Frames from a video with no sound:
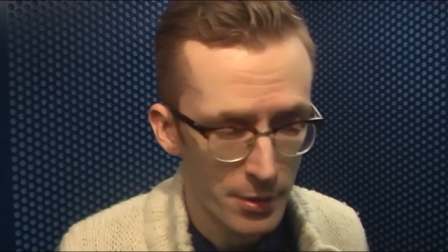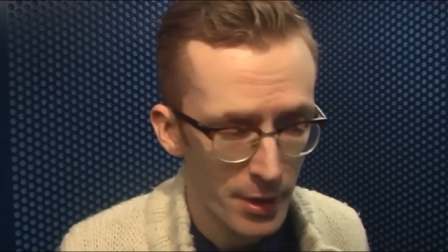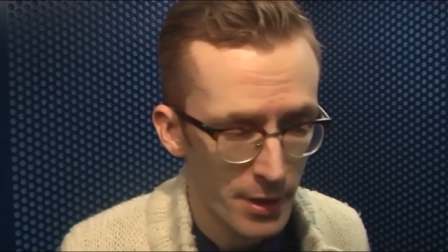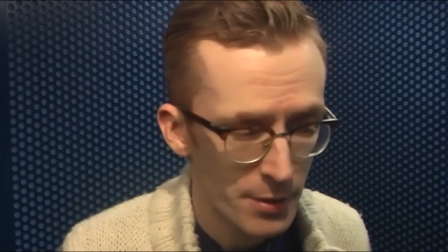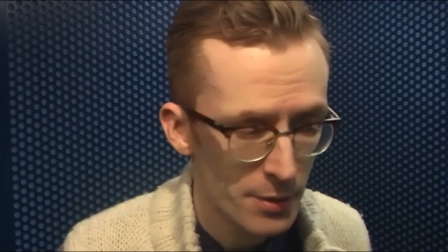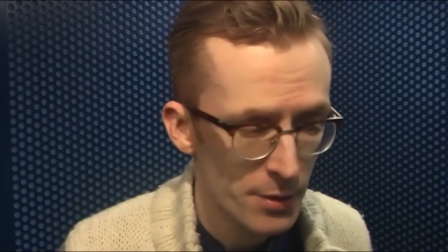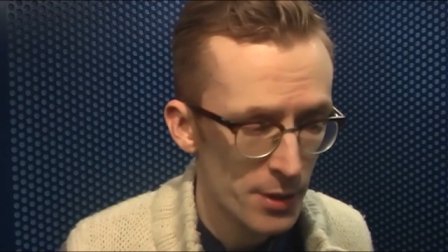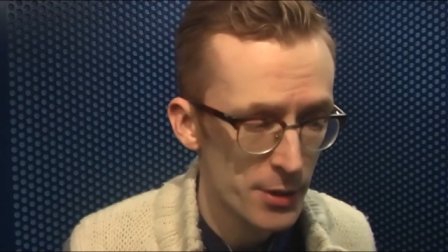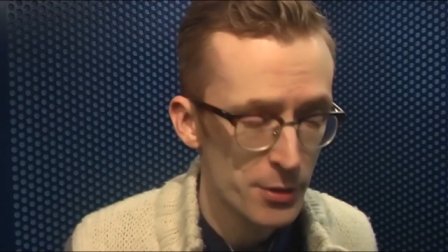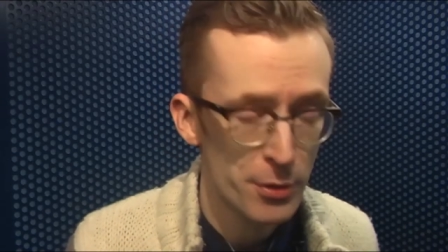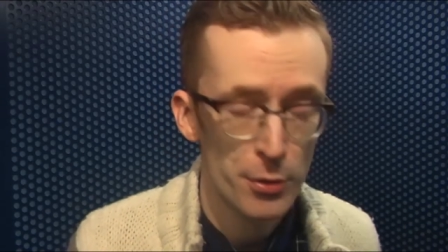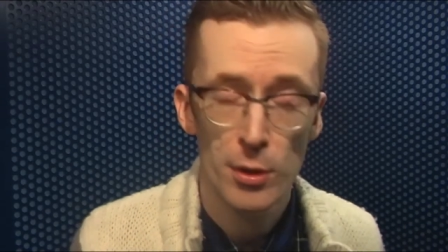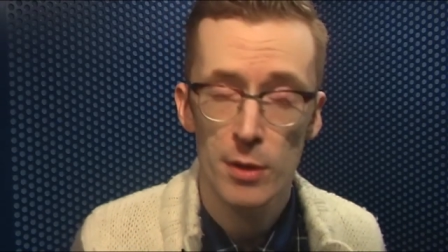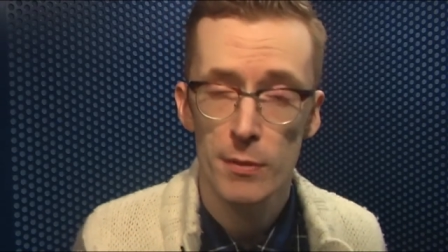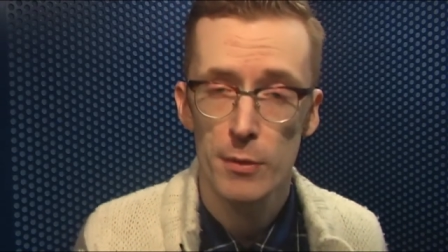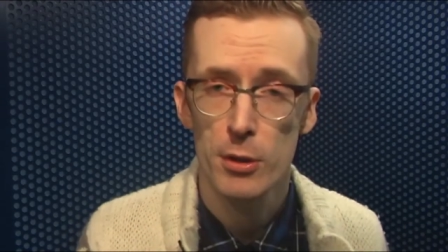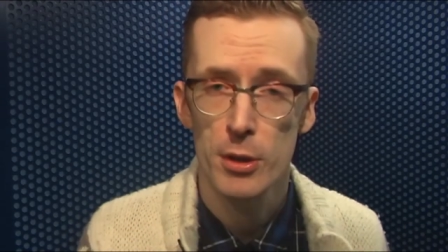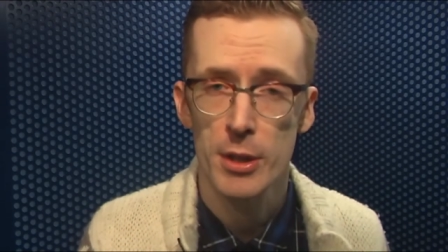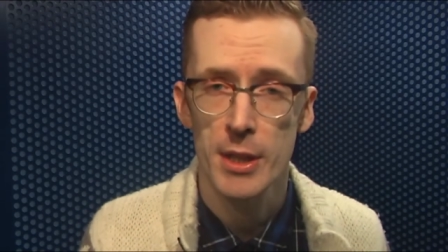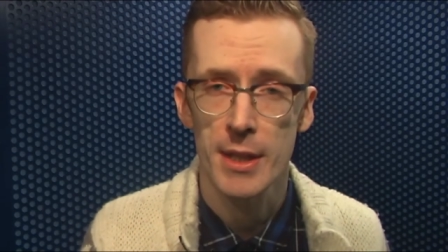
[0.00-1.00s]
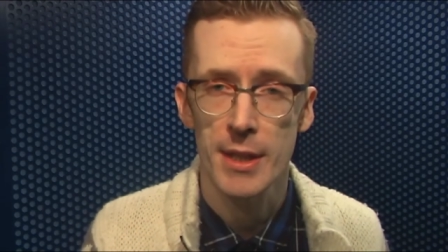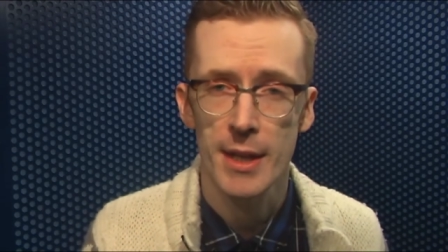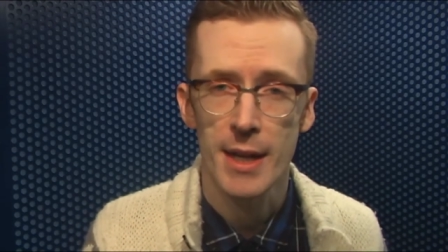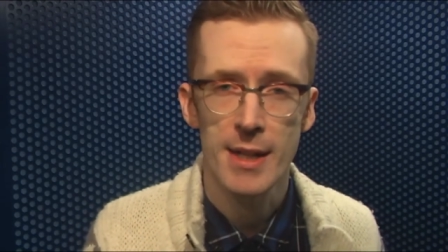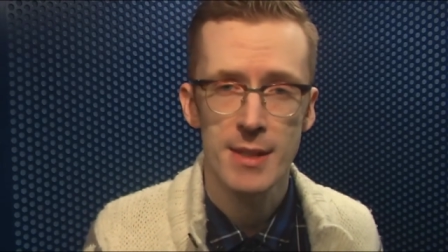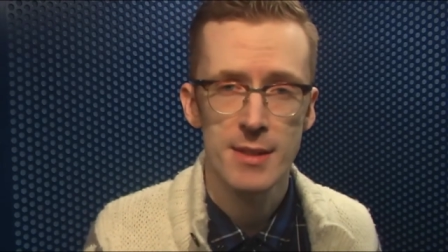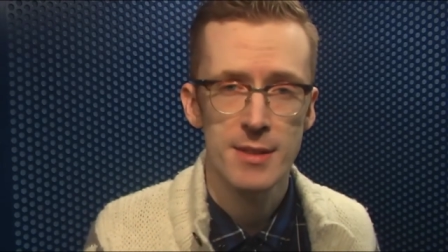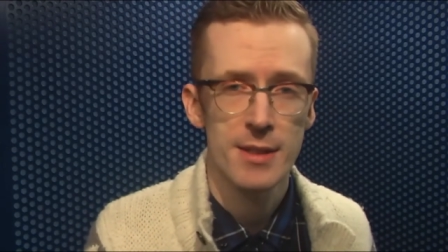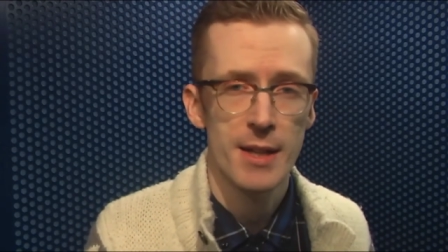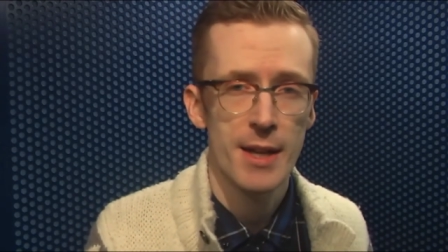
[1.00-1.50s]
I suggest you can have a look at
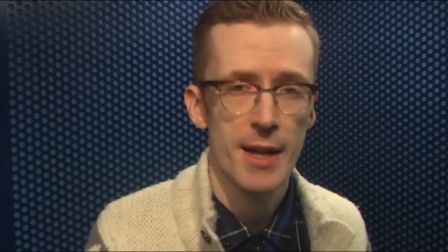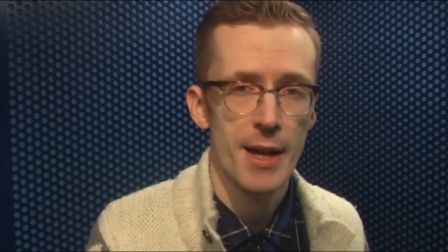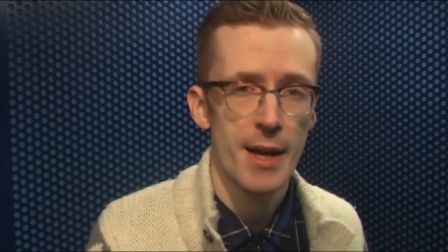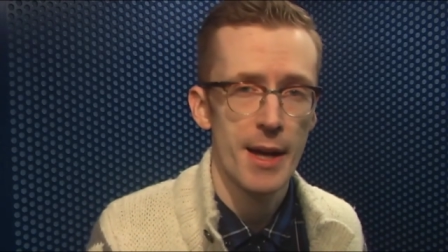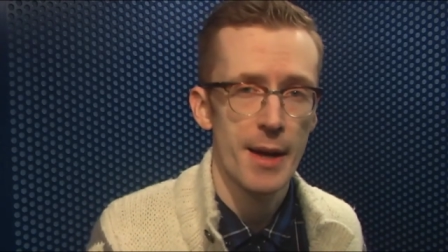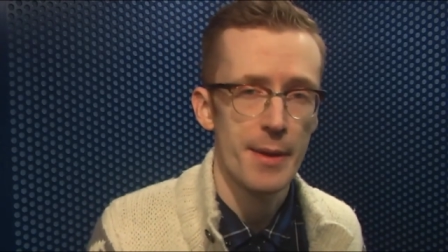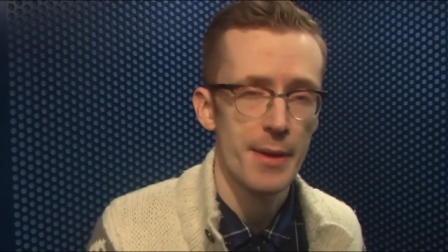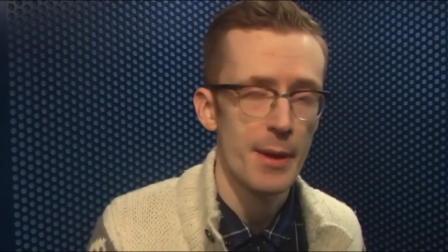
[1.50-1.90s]
that.